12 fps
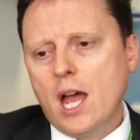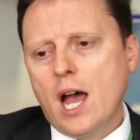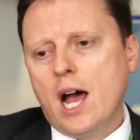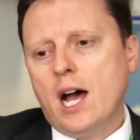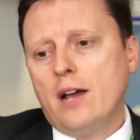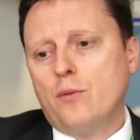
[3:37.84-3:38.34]

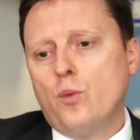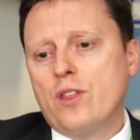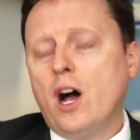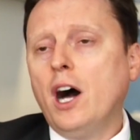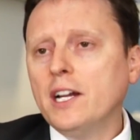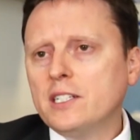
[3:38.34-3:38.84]
uh, with
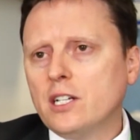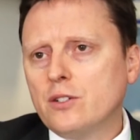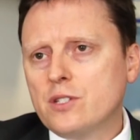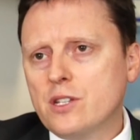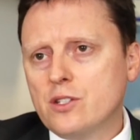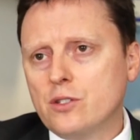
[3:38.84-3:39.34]
high
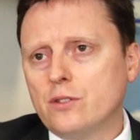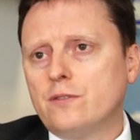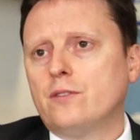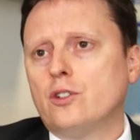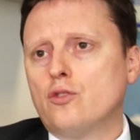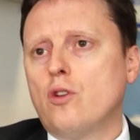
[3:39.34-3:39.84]
doses of
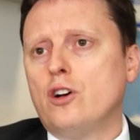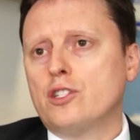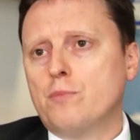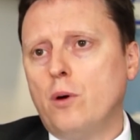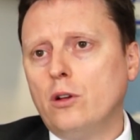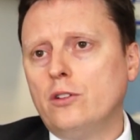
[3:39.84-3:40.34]
grass
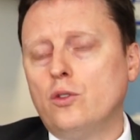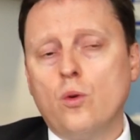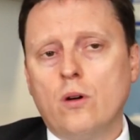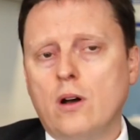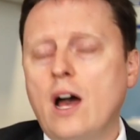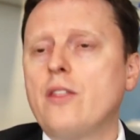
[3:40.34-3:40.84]
pollen
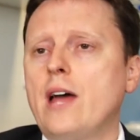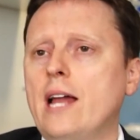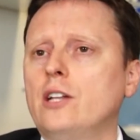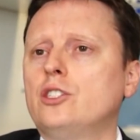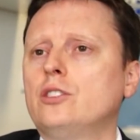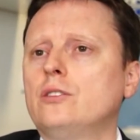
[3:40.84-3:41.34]
or other
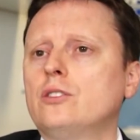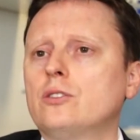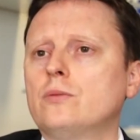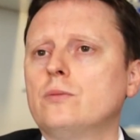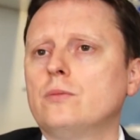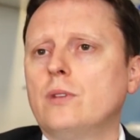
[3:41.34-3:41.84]
allergens
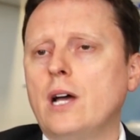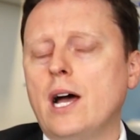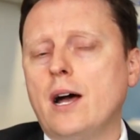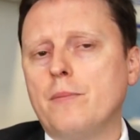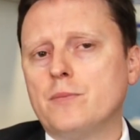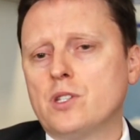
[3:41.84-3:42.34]

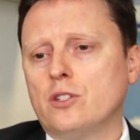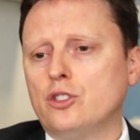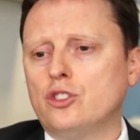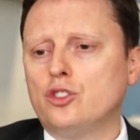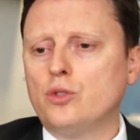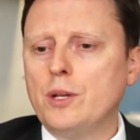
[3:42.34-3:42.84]
um, such
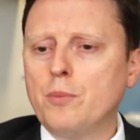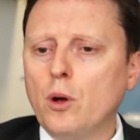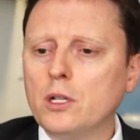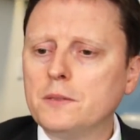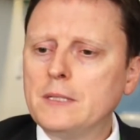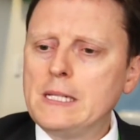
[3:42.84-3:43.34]
as tree
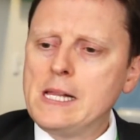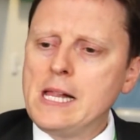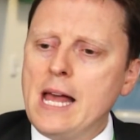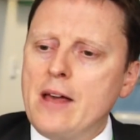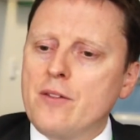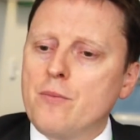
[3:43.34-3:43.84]
pollen.
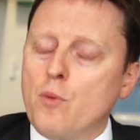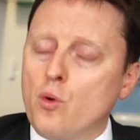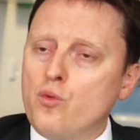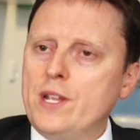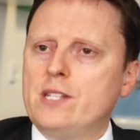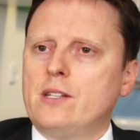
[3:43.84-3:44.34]
More
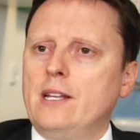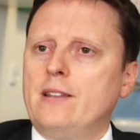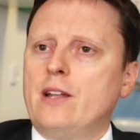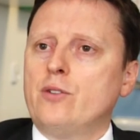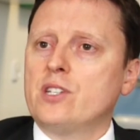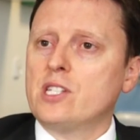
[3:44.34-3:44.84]
recently,
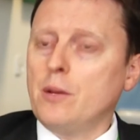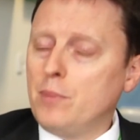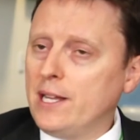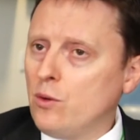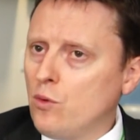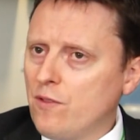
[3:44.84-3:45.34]
there are
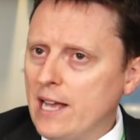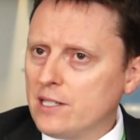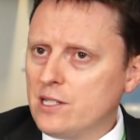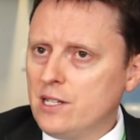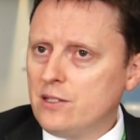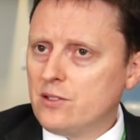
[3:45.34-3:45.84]
sublingual
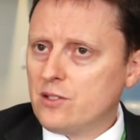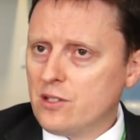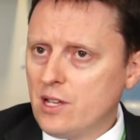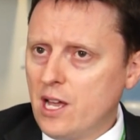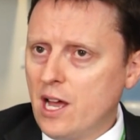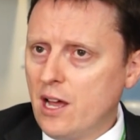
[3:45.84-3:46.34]
vaccines
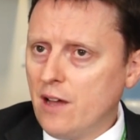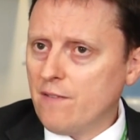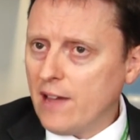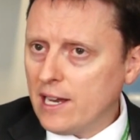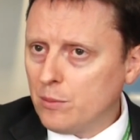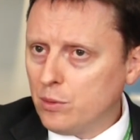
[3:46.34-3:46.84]
uh,
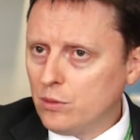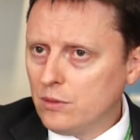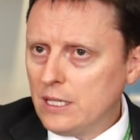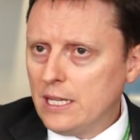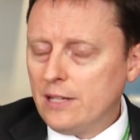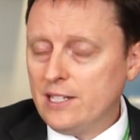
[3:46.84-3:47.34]
available.
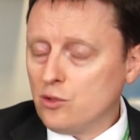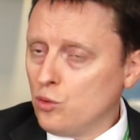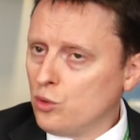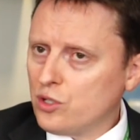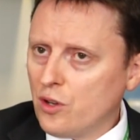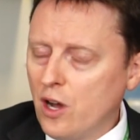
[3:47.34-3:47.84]
These are
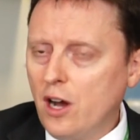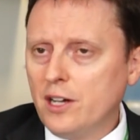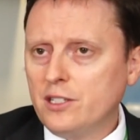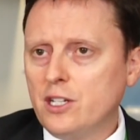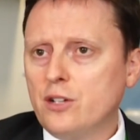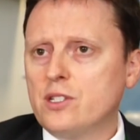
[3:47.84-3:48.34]
also
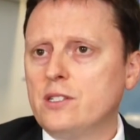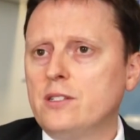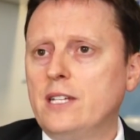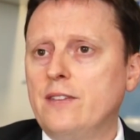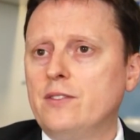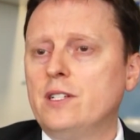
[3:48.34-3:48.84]
high dose
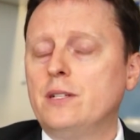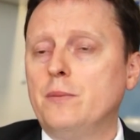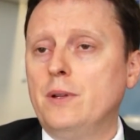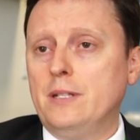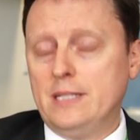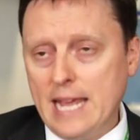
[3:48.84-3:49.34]
and given
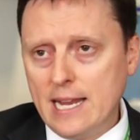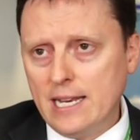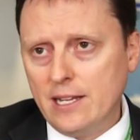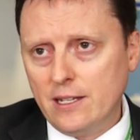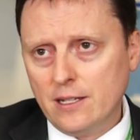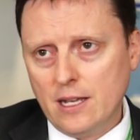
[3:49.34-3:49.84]

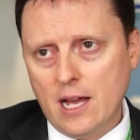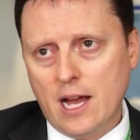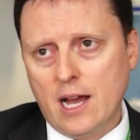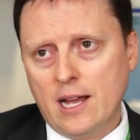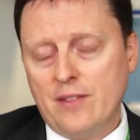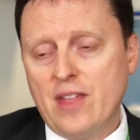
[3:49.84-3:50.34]
daily,
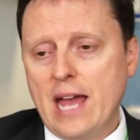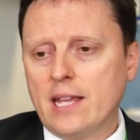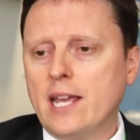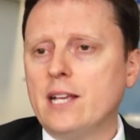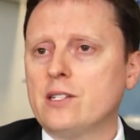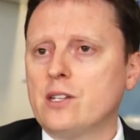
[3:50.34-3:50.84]
uh, in that
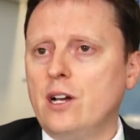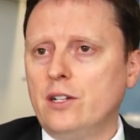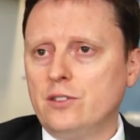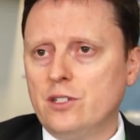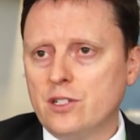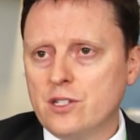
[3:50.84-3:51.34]
case,
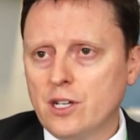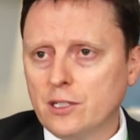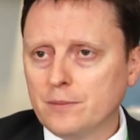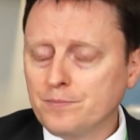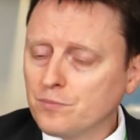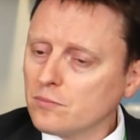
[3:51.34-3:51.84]
under the tongue.